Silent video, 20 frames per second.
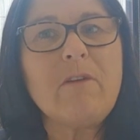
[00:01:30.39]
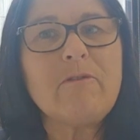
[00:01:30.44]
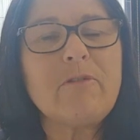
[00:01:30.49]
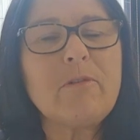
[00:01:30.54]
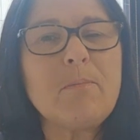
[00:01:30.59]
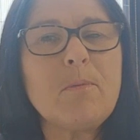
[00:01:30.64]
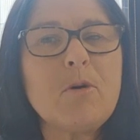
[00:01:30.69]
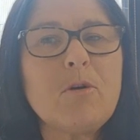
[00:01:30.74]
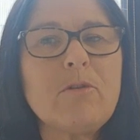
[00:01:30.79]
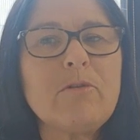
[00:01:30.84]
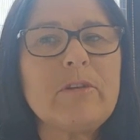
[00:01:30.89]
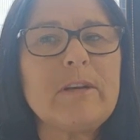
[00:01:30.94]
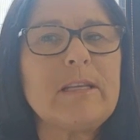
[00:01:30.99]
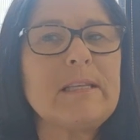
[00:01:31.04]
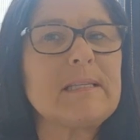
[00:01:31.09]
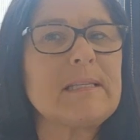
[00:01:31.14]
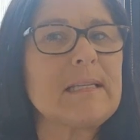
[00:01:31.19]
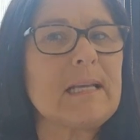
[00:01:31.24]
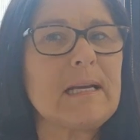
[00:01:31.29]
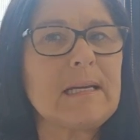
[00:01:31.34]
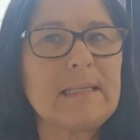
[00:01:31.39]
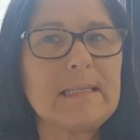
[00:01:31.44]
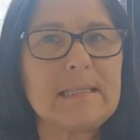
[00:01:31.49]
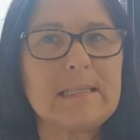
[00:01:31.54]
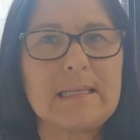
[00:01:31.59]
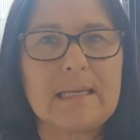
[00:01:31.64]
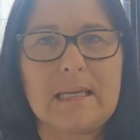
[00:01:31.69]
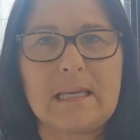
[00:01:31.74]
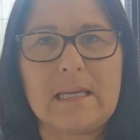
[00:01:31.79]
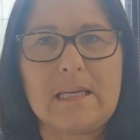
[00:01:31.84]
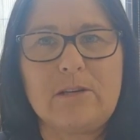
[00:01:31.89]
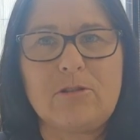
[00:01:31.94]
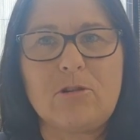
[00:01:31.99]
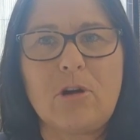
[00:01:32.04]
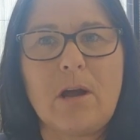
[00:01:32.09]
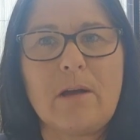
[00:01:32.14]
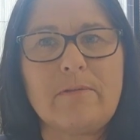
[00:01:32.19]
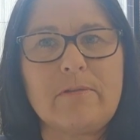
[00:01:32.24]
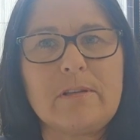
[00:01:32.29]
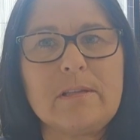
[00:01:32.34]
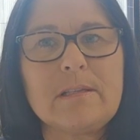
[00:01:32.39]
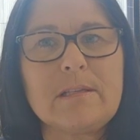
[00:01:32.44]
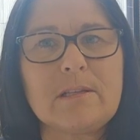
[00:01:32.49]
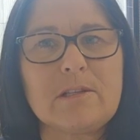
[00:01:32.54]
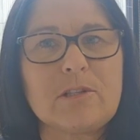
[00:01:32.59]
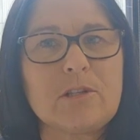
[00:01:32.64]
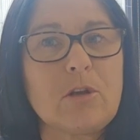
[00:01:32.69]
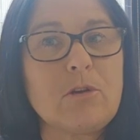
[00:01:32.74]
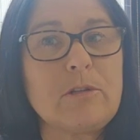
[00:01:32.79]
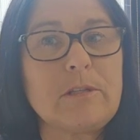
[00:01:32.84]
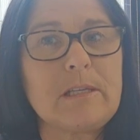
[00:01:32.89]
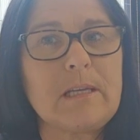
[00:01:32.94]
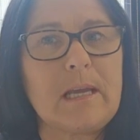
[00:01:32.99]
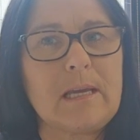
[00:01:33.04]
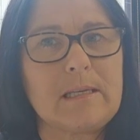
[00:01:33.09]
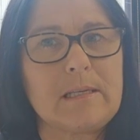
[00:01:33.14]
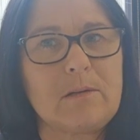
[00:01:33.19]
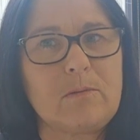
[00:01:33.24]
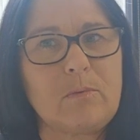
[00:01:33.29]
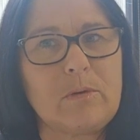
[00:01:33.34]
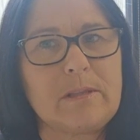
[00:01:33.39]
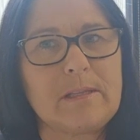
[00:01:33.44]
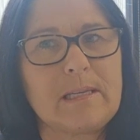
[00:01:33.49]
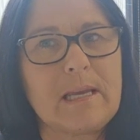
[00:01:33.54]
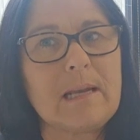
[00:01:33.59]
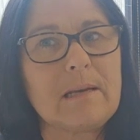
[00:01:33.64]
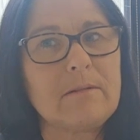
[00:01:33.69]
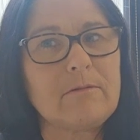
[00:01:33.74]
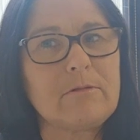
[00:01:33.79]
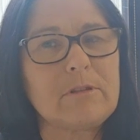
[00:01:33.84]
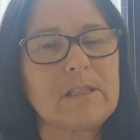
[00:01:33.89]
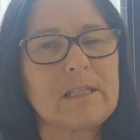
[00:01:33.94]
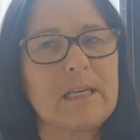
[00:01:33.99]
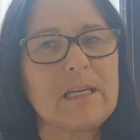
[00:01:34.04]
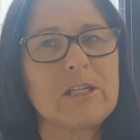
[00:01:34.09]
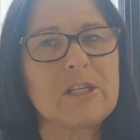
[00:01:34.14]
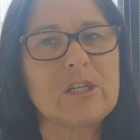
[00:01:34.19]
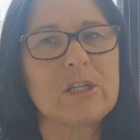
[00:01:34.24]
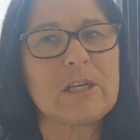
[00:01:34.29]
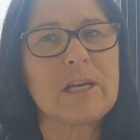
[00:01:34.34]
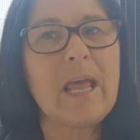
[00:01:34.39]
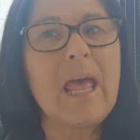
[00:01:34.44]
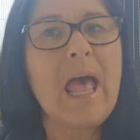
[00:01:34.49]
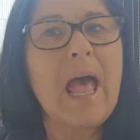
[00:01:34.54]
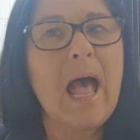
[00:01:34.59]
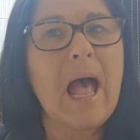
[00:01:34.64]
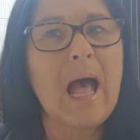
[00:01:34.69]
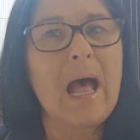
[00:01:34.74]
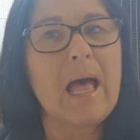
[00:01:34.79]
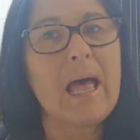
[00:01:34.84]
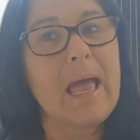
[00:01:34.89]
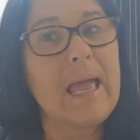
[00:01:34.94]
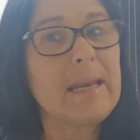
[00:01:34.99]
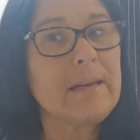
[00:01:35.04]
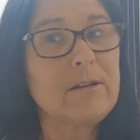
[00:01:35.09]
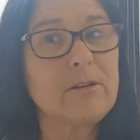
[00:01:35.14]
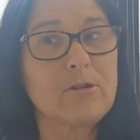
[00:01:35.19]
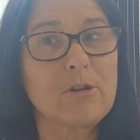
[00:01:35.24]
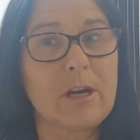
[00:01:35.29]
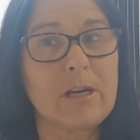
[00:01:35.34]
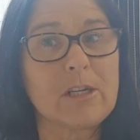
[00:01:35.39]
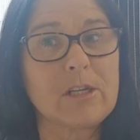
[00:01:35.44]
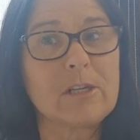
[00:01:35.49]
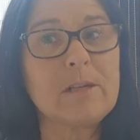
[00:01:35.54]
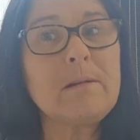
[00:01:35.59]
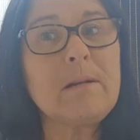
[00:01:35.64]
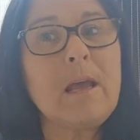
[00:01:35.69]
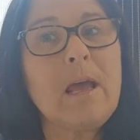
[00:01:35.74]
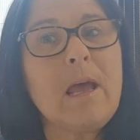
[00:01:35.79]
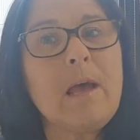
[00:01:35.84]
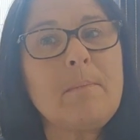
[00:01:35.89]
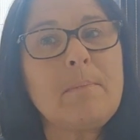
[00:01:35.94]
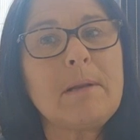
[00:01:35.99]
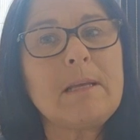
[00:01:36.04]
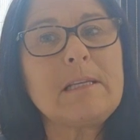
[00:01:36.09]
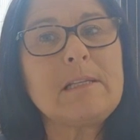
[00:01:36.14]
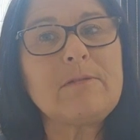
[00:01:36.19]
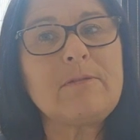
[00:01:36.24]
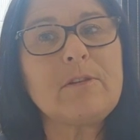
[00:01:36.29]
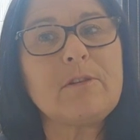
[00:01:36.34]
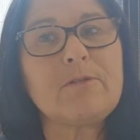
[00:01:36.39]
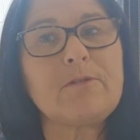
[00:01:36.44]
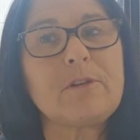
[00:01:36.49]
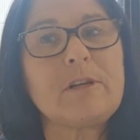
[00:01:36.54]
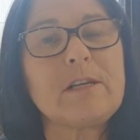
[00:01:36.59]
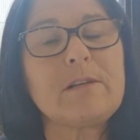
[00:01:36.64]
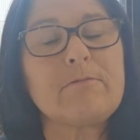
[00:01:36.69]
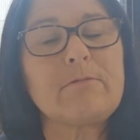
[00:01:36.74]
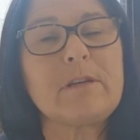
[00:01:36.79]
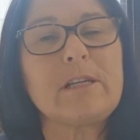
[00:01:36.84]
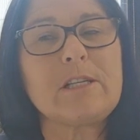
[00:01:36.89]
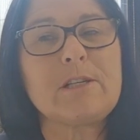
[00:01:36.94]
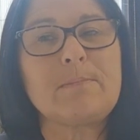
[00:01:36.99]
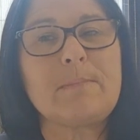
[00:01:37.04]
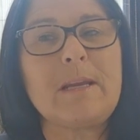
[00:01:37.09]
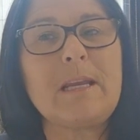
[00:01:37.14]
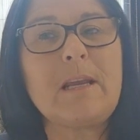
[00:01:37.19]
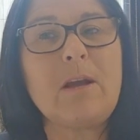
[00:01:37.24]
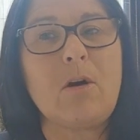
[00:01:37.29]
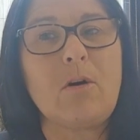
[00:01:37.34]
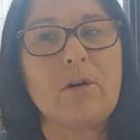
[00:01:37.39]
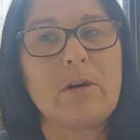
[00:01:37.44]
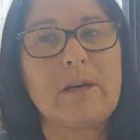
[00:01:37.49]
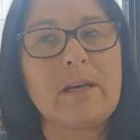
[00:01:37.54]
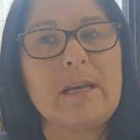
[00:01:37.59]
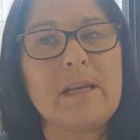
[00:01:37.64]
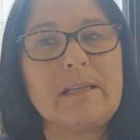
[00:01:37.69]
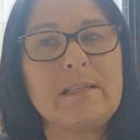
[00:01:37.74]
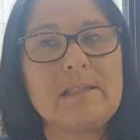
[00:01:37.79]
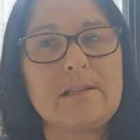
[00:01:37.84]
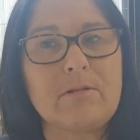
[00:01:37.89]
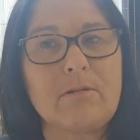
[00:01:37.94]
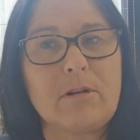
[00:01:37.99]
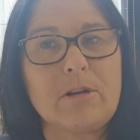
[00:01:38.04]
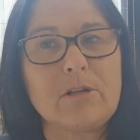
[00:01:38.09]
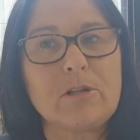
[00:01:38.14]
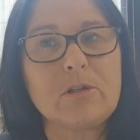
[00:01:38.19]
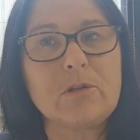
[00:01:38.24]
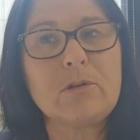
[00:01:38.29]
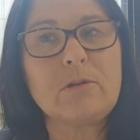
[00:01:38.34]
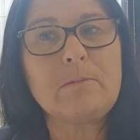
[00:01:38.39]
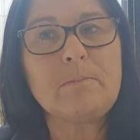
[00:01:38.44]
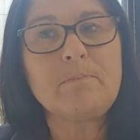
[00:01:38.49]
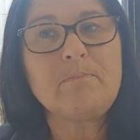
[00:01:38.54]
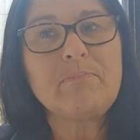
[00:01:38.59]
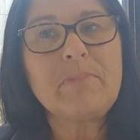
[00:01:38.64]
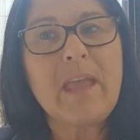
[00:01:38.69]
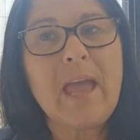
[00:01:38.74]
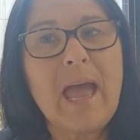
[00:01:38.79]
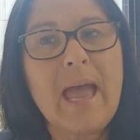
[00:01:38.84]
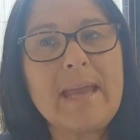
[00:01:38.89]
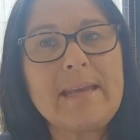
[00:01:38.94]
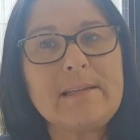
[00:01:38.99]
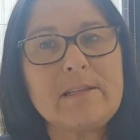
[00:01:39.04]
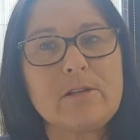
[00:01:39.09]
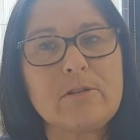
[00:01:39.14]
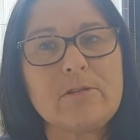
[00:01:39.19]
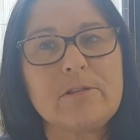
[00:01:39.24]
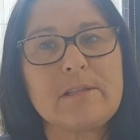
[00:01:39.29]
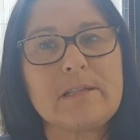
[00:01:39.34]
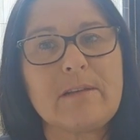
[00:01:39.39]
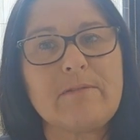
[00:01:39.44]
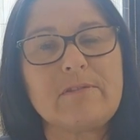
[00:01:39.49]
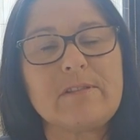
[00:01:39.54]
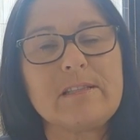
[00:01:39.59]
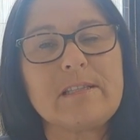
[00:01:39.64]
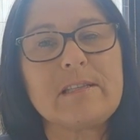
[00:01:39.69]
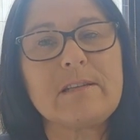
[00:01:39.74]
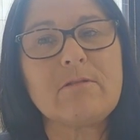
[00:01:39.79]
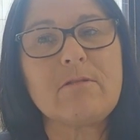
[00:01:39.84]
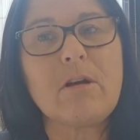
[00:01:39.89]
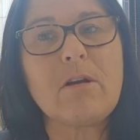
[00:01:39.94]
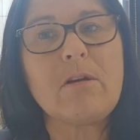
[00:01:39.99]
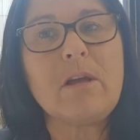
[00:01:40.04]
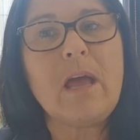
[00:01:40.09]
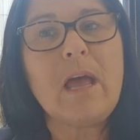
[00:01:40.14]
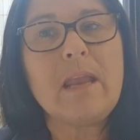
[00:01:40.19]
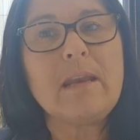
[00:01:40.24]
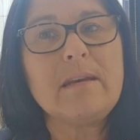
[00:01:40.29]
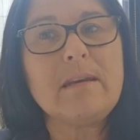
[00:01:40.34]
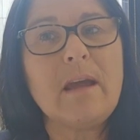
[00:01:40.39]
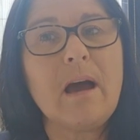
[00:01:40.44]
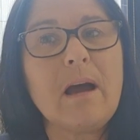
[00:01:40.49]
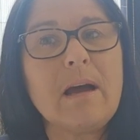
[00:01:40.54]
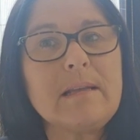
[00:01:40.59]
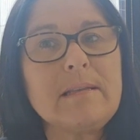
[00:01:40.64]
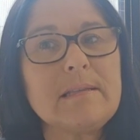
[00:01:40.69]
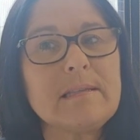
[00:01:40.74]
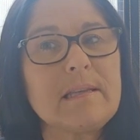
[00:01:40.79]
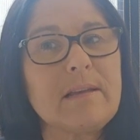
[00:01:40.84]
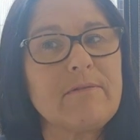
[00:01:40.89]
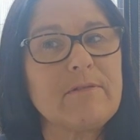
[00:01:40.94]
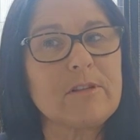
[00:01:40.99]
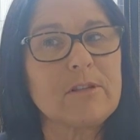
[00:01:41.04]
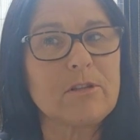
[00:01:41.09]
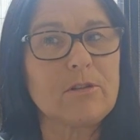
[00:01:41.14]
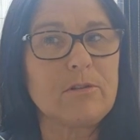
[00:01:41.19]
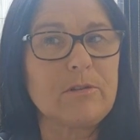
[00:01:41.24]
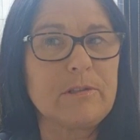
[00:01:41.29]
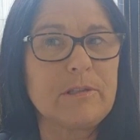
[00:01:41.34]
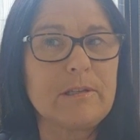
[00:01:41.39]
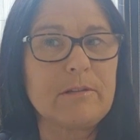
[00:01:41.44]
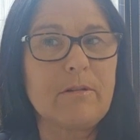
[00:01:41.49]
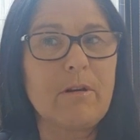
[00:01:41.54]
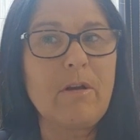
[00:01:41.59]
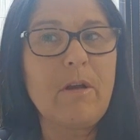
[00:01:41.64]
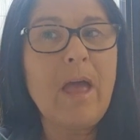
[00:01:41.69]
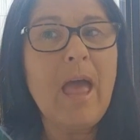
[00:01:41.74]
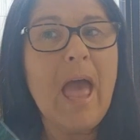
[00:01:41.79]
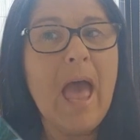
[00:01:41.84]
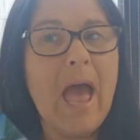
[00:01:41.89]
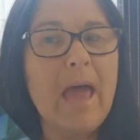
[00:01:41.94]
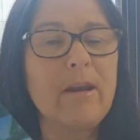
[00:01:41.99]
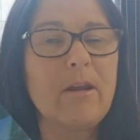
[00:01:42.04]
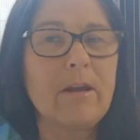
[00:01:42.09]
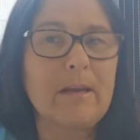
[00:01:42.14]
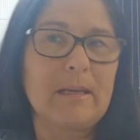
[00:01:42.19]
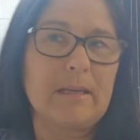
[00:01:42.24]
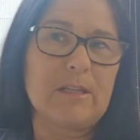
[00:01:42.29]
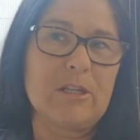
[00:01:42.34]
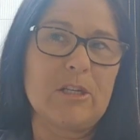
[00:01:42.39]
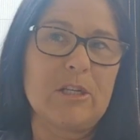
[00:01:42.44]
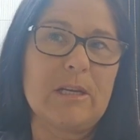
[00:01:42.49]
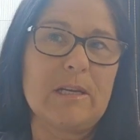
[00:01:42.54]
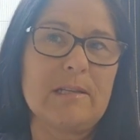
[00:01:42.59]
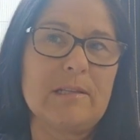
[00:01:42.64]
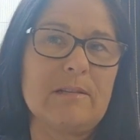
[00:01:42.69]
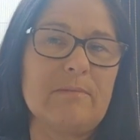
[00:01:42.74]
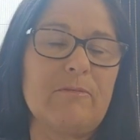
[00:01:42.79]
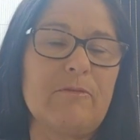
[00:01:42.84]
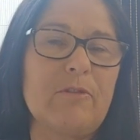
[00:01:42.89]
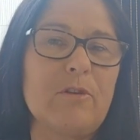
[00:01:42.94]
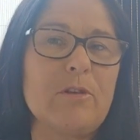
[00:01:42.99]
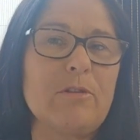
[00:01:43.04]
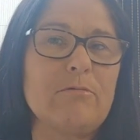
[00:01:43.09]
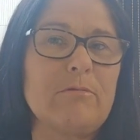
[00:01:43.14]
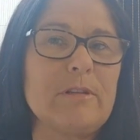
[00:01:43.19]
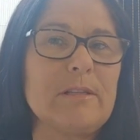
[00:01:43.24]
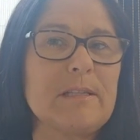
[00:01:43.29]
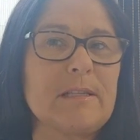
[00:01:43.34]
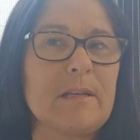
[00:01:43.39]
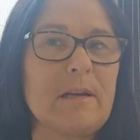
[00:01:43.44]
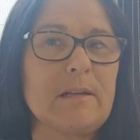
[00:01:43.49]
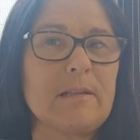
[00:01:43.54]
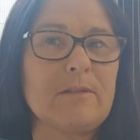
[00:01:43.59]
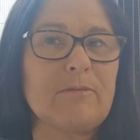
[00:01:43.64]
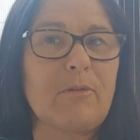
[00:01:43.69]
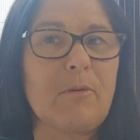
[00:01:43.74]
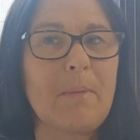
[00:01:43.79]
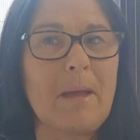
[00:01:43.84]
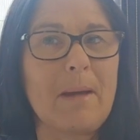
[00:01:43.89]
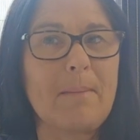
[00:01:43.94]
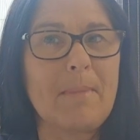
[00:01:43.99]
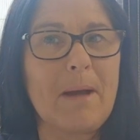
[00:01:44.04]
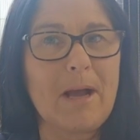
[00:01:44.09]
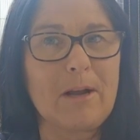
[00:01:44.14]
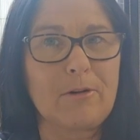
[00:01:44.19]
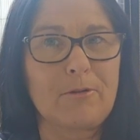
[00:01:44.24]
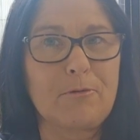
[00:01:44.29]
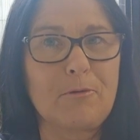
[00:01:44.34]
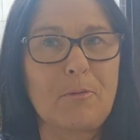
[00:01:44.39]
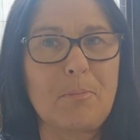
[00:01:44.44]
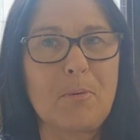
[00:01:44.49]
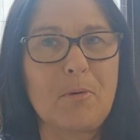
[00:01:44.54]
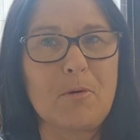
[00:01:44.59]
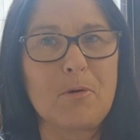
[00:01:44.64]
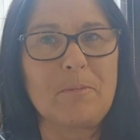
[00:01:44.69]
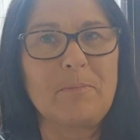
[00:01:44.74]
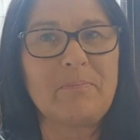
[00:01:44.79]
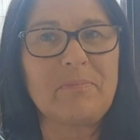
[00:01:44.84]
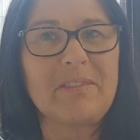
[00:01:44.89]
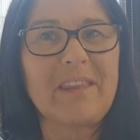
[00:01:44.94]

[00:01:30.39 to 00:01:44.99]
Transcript: For more of an insight into key drivers associated with talent retention uh, and attraction, please feel free to reach me on 02 8270 9720 and I can share some further insights from our market report.